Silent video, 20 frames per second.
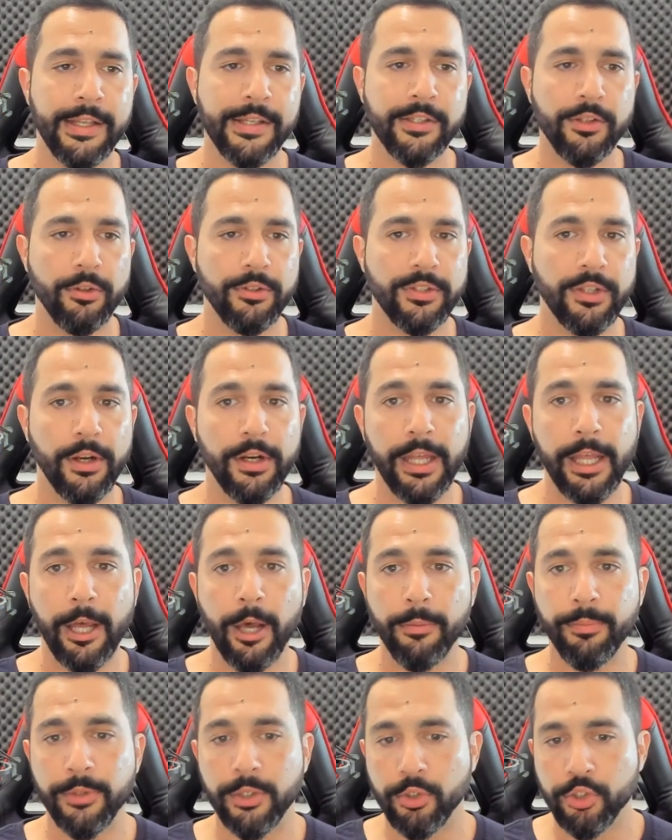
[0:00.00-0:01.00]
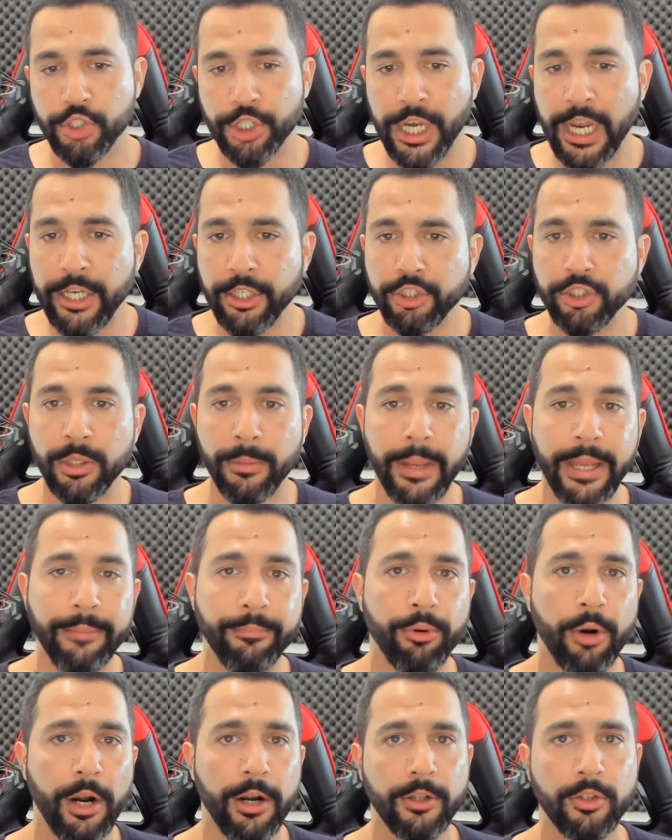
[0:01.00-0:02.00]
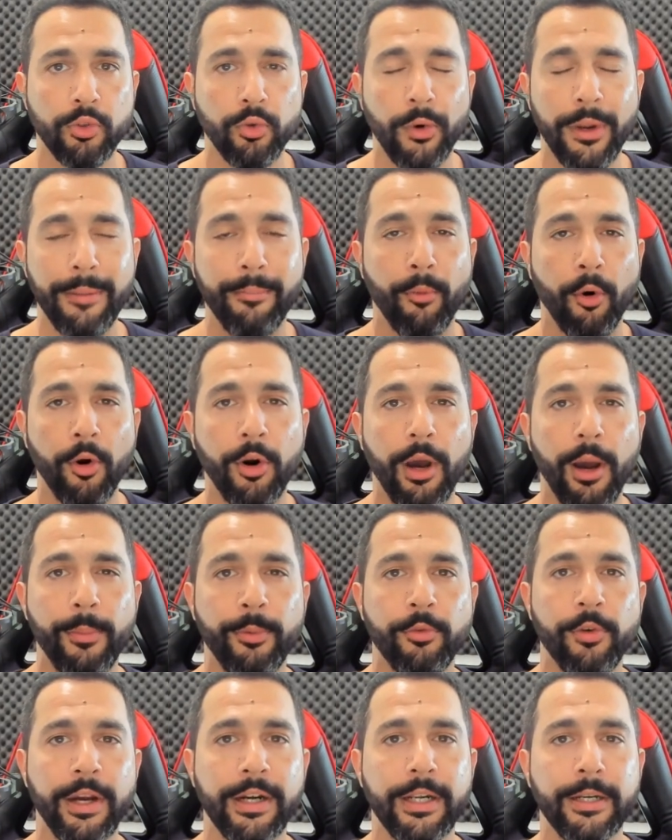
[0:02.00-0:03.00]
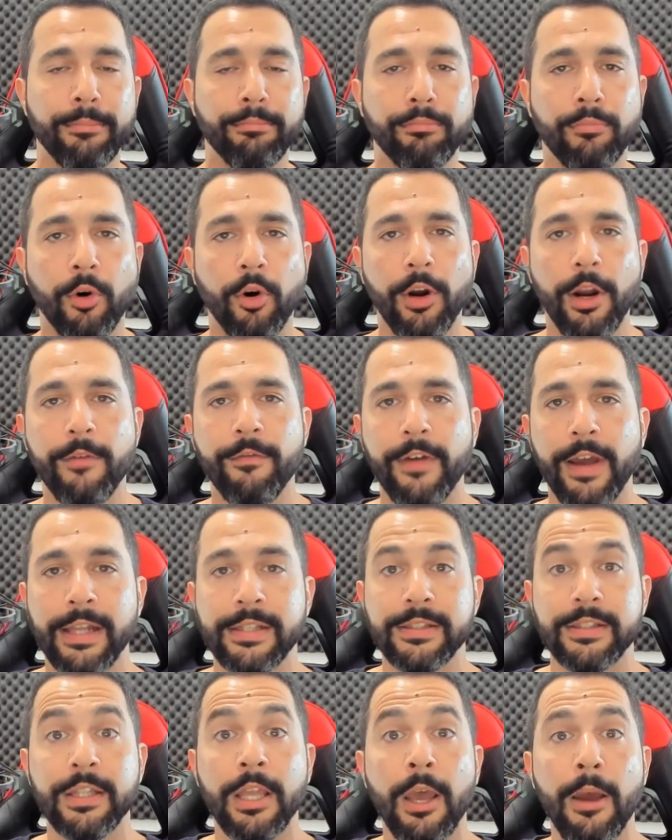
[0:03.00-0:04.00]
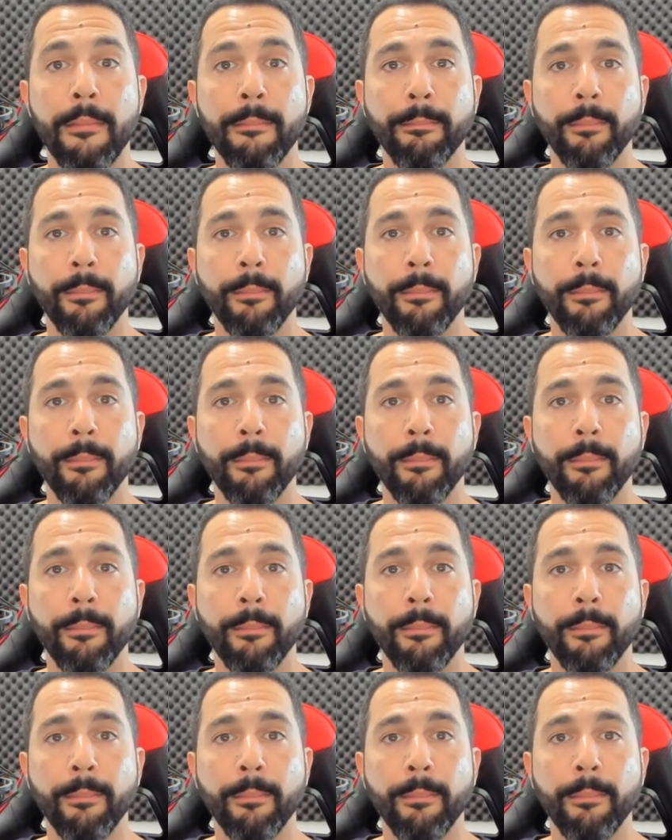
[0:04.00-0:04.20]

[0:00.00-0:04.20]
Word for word: So it's going to help you change the main product to a more upgraded, more advanced,